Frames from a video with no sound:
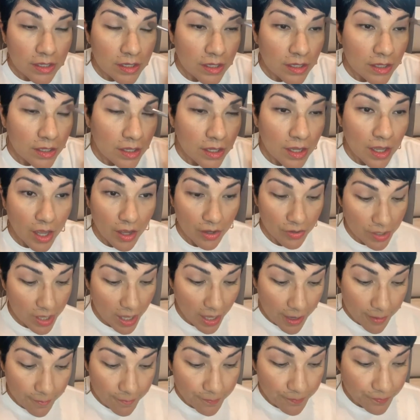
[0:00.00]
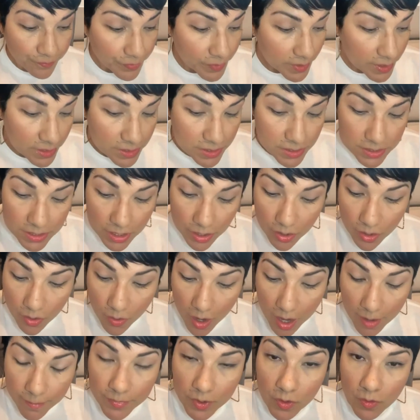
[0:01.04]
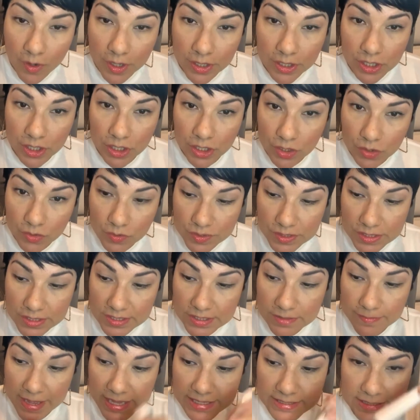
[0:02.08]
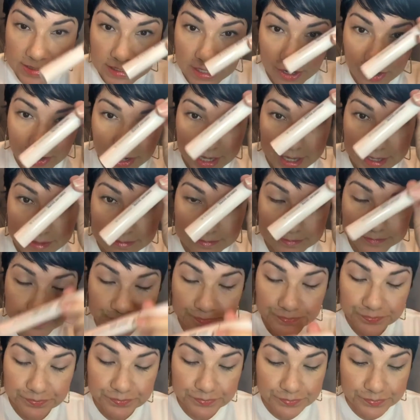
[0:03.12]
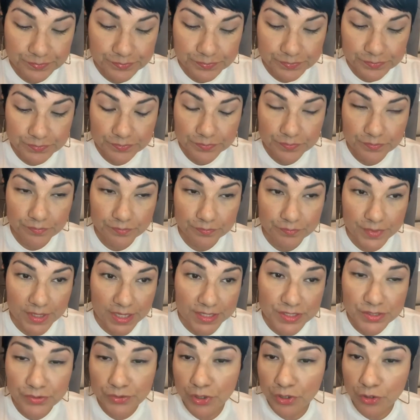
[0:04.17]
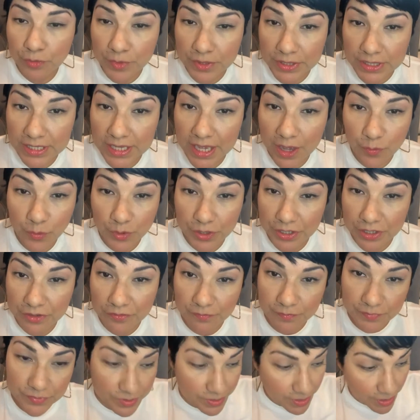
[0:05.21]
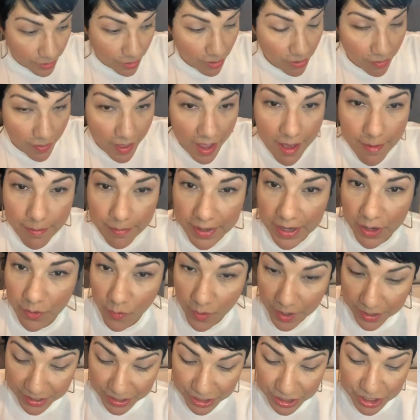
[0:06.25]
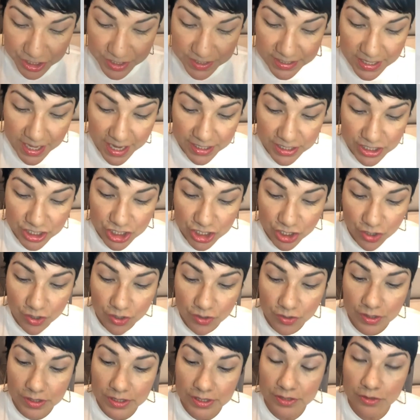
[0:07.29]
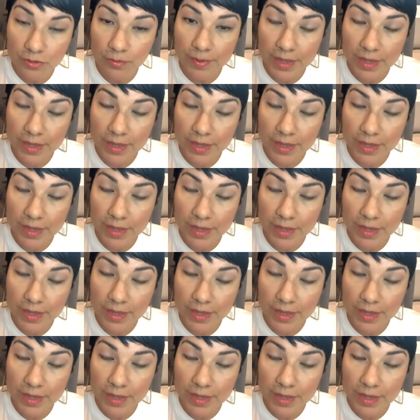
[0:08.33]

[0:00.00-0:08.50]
Okay. So I'm going to use this mascara. So normally I wouldn't have done all that, but I wanted to just kind of show you a little bit.